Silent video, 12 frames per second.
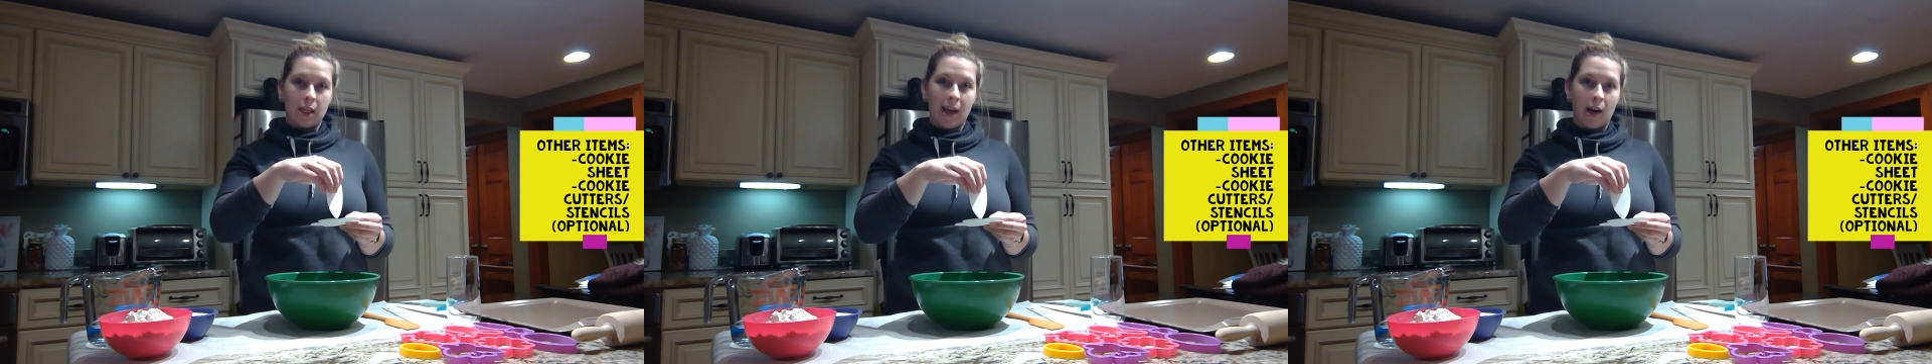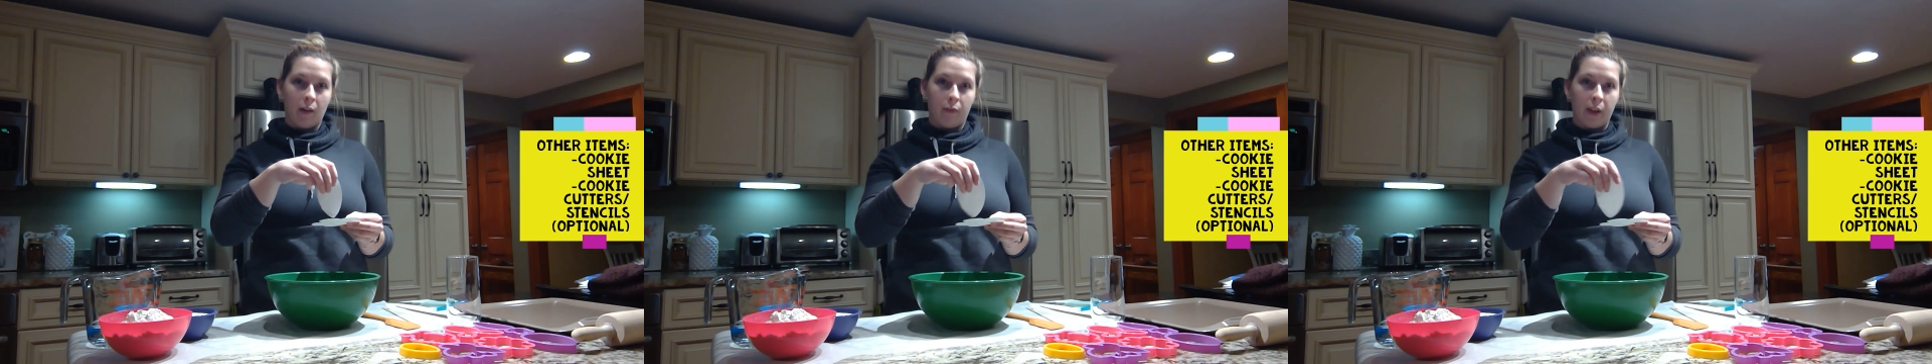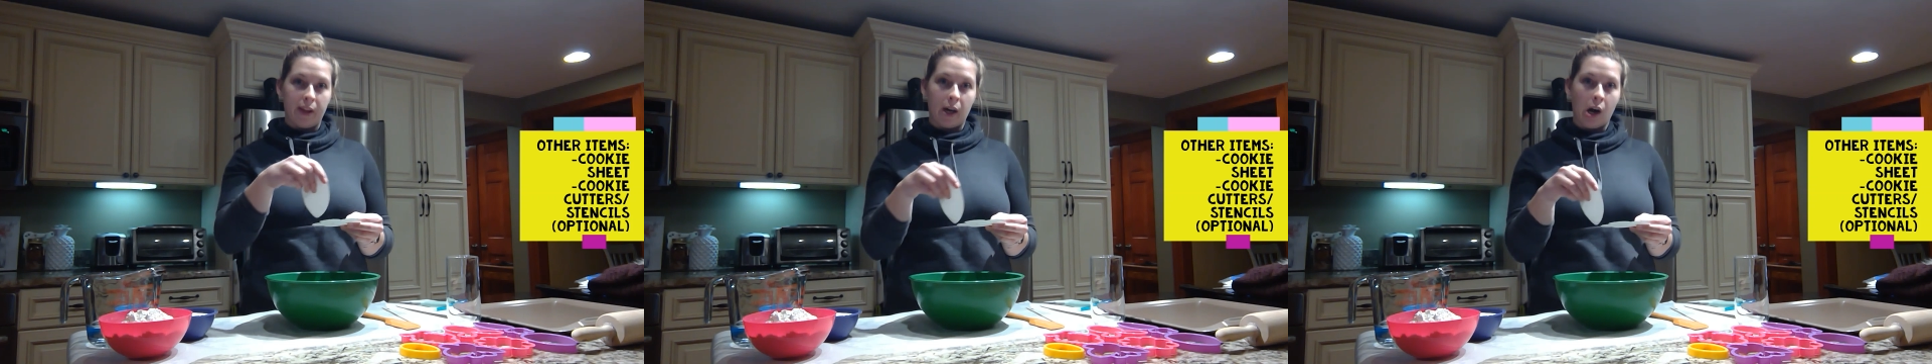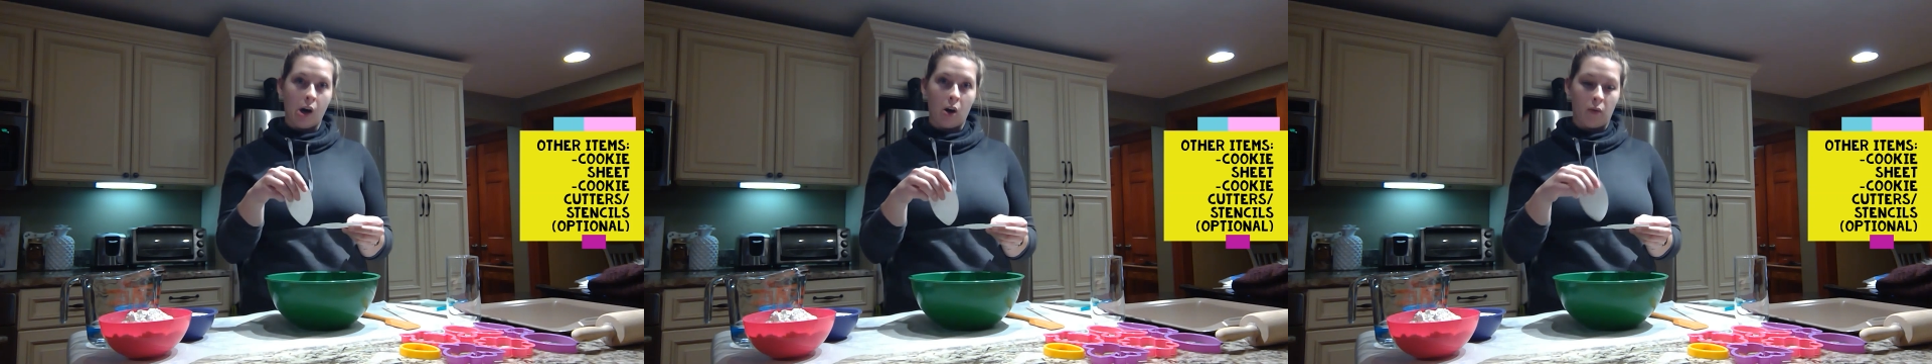carefully
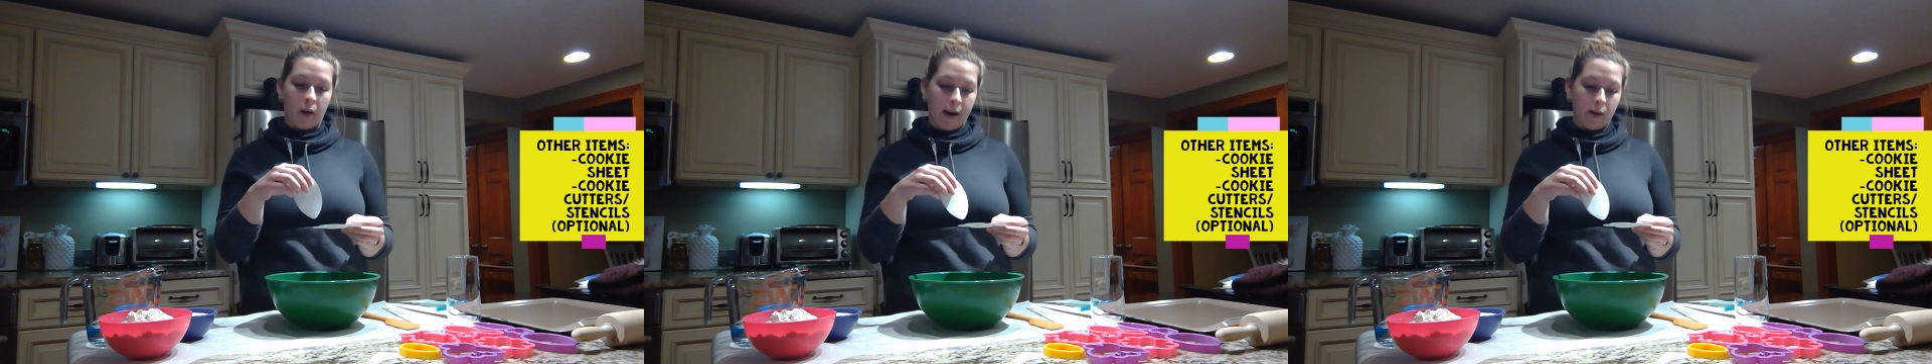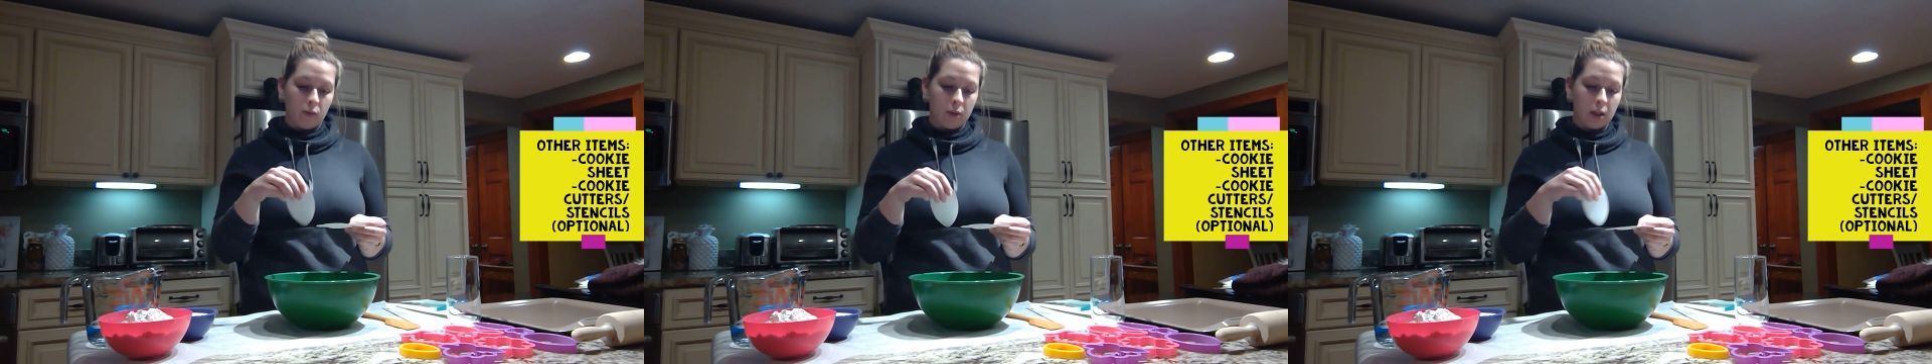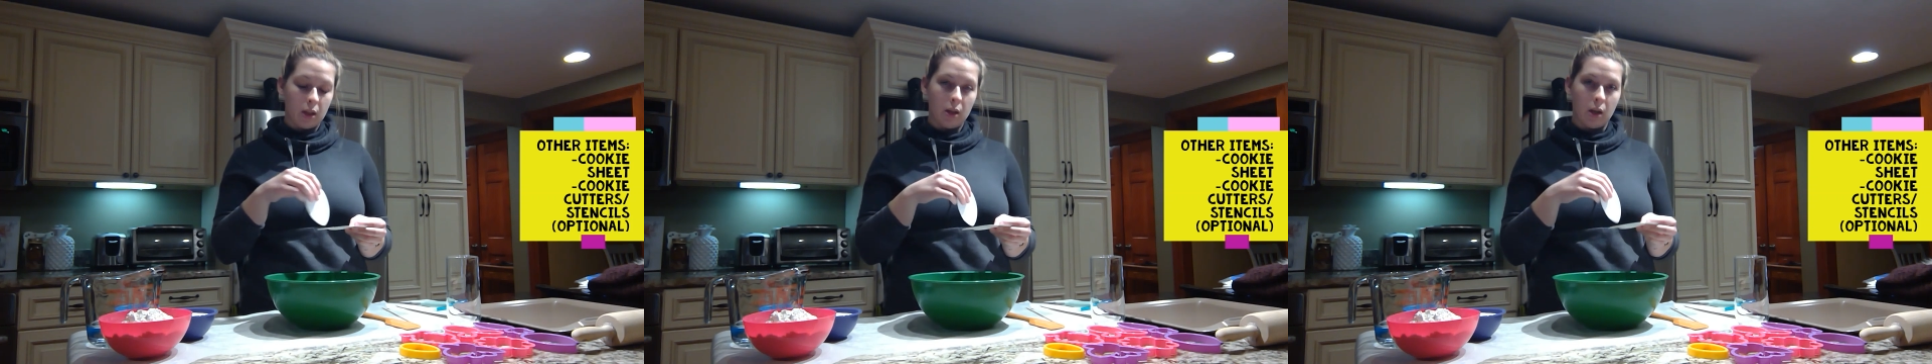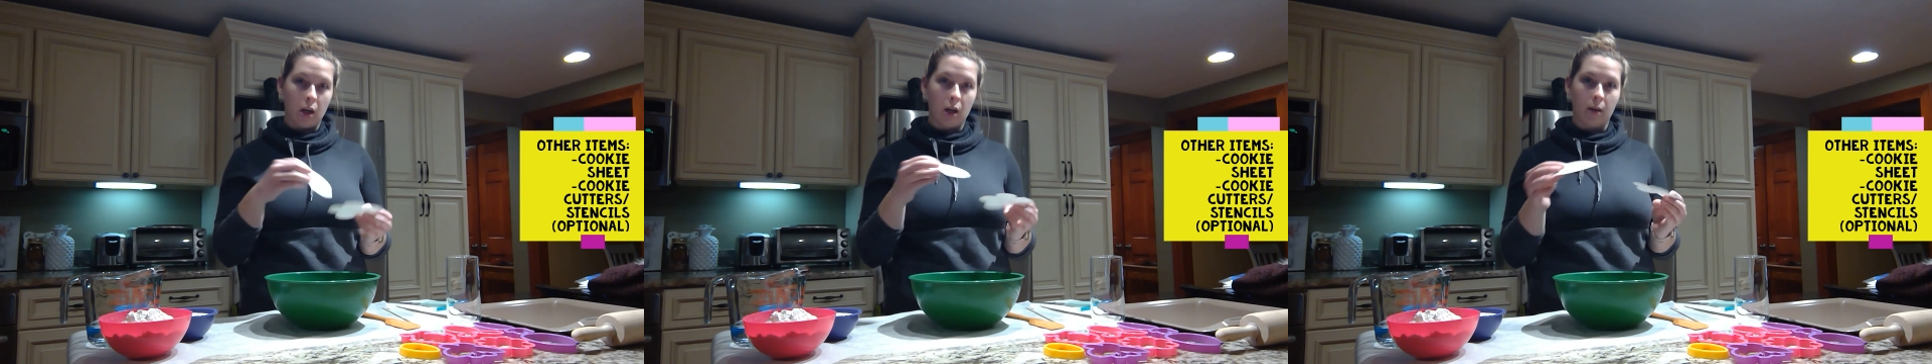cut around
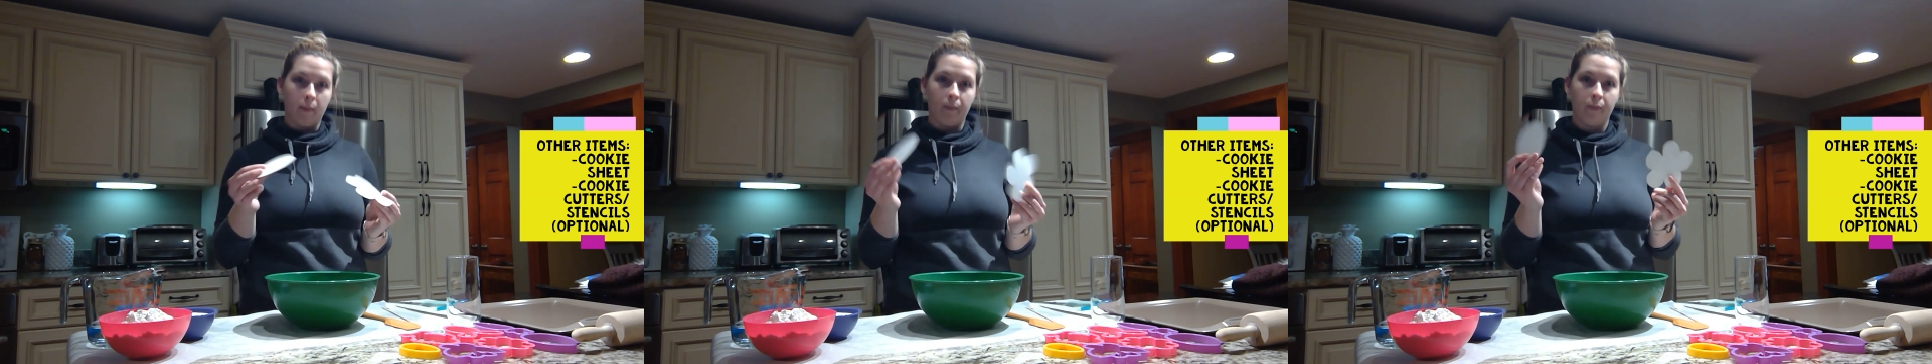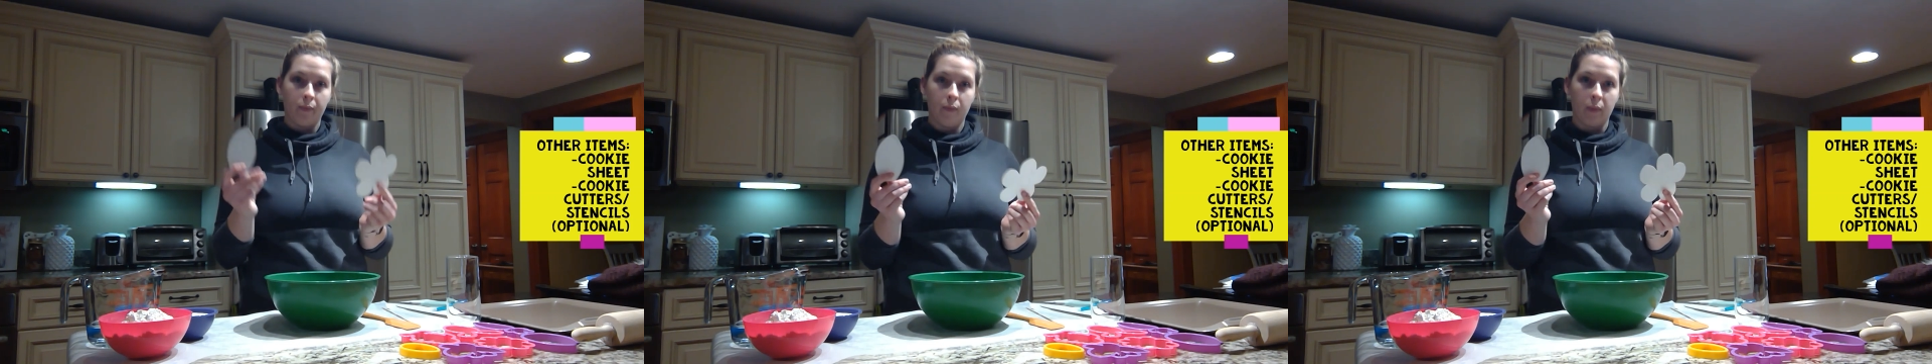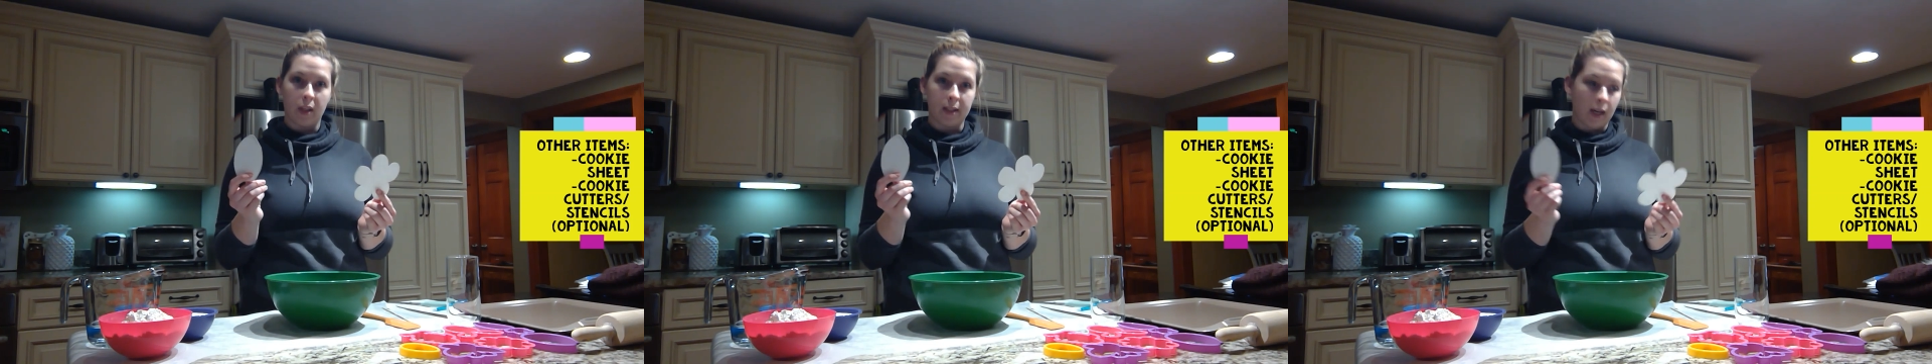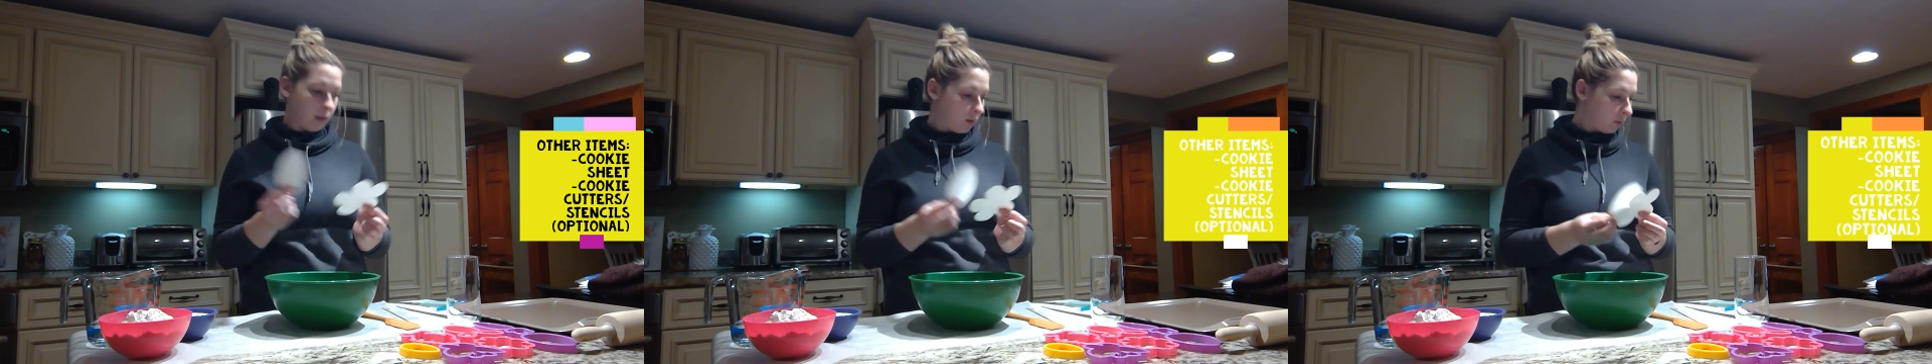the
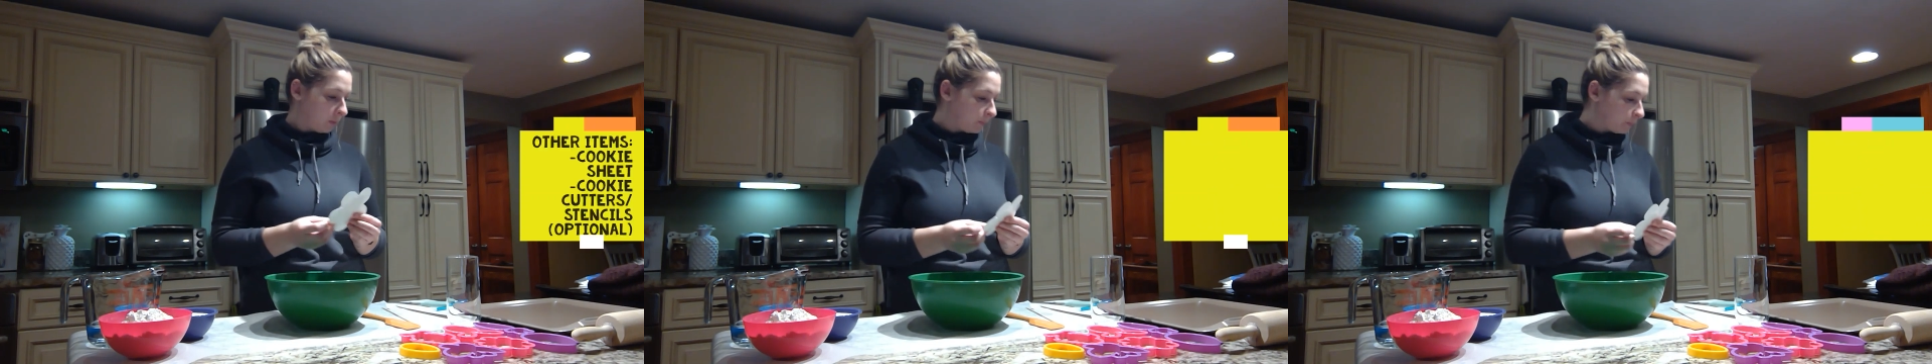stencil.